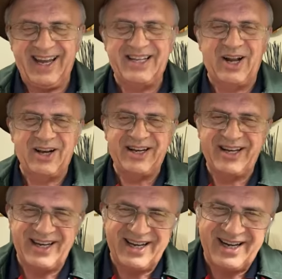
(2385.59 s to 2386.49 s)
it's
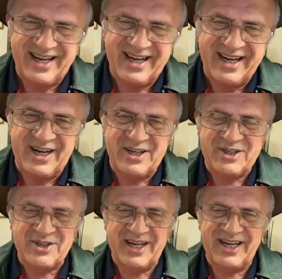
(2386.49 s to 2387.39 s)
like uh, in
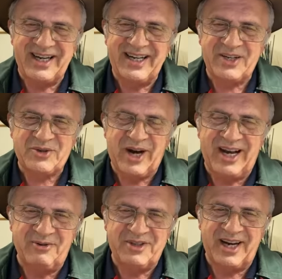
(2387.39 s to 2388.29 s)
English, uh, in
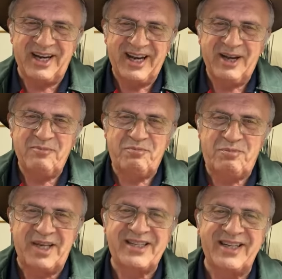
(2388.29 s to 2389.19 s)
Australia, we say,
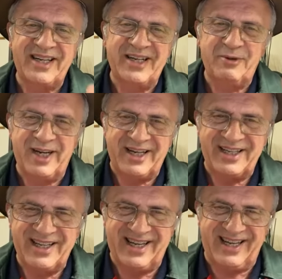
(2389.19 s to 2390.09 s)
pissing in the
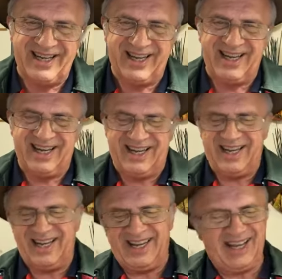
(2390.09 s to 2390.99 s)
wind.
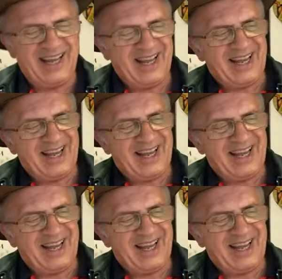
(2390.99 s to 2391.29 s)
oh,